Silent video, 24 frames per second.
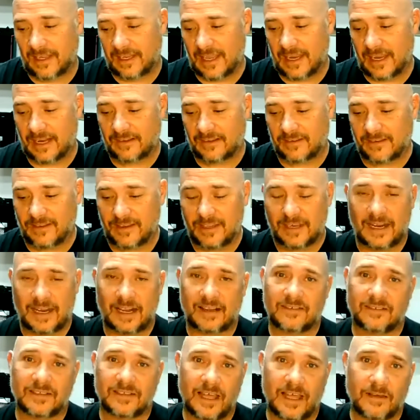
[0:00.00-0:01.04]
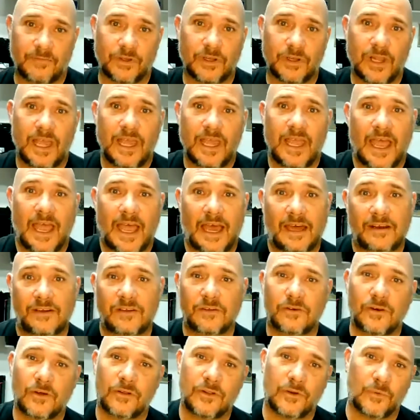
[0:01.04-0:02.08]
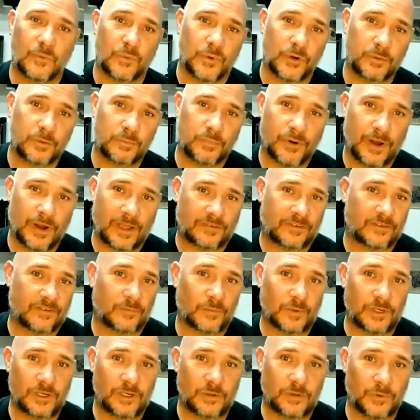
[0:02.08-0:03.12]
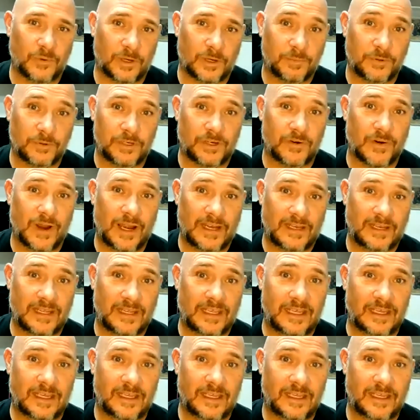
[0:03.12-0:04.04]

and get it to the next level? How do you know that WordPress is what you want to put your idea